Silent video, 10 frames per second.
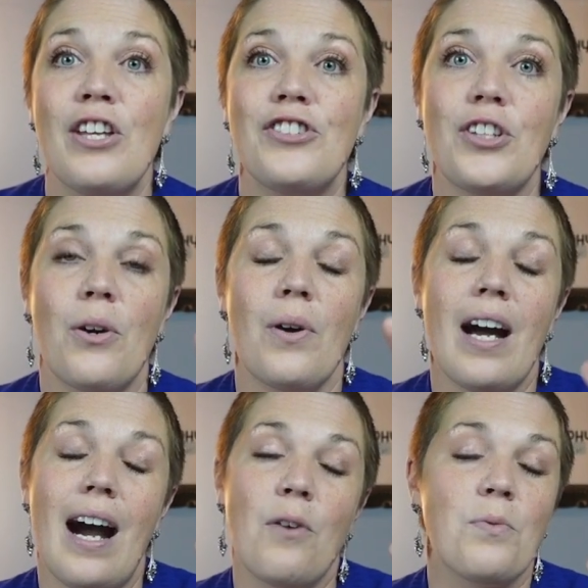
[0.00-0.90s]
So
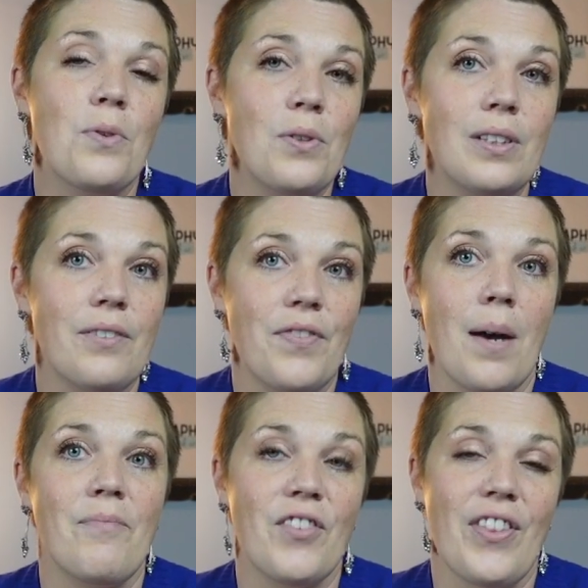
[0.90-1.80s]
a rule of
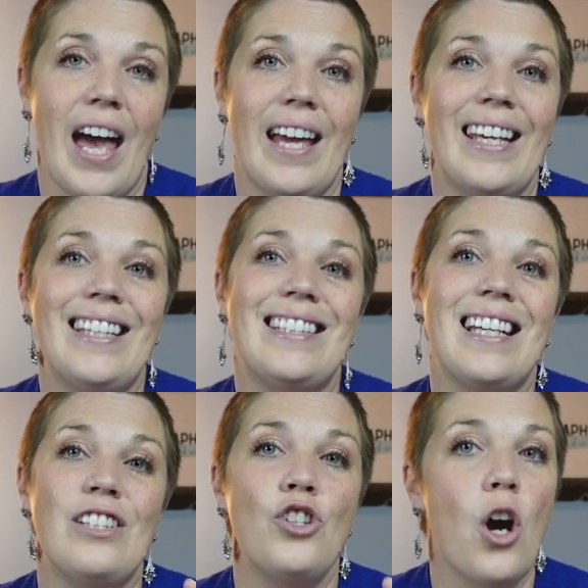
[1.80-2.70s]
thumb for that is
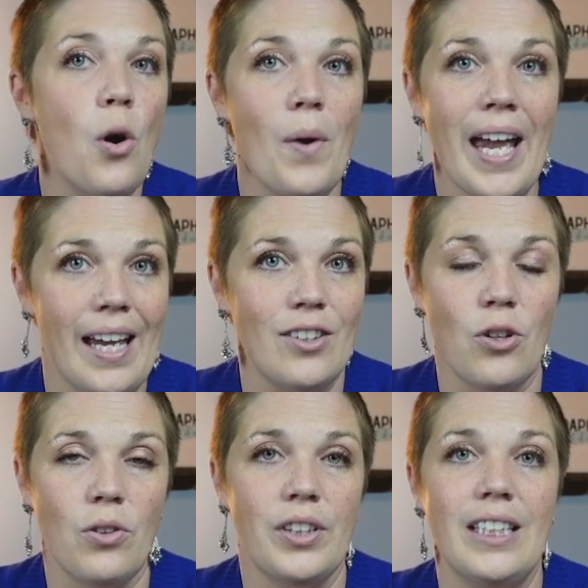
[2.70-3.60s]
no hand
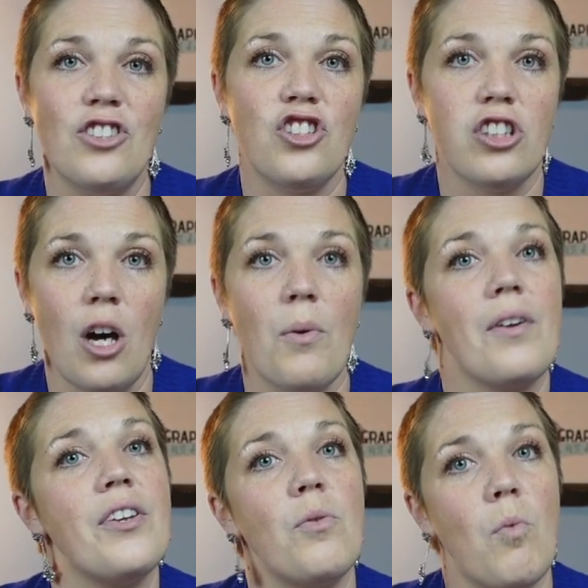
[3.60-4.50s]
holding slower
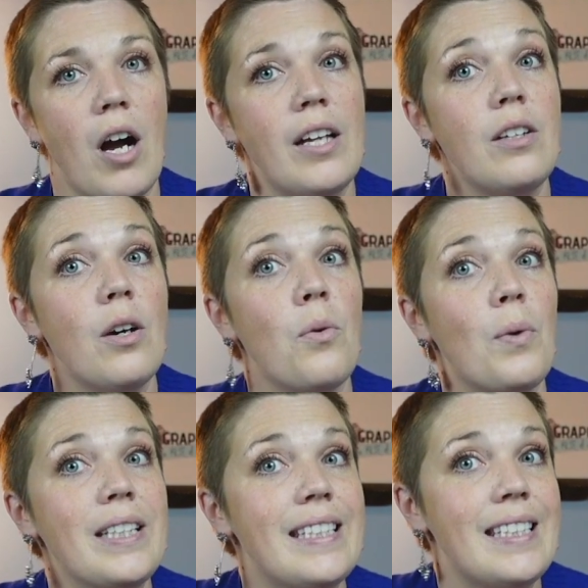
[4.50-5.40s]
than
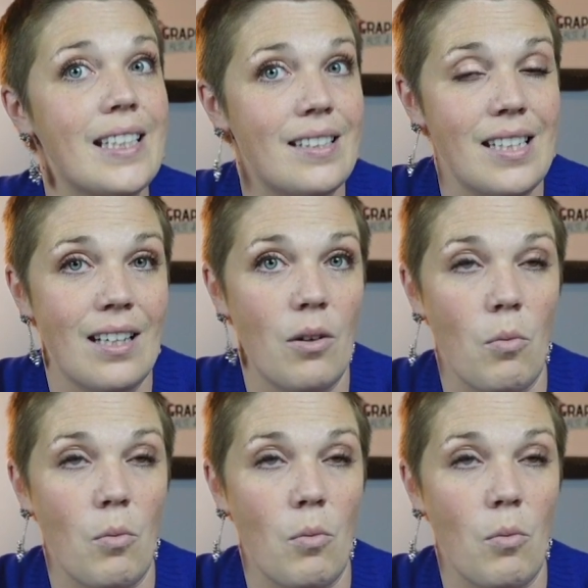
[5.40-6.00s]
1/60th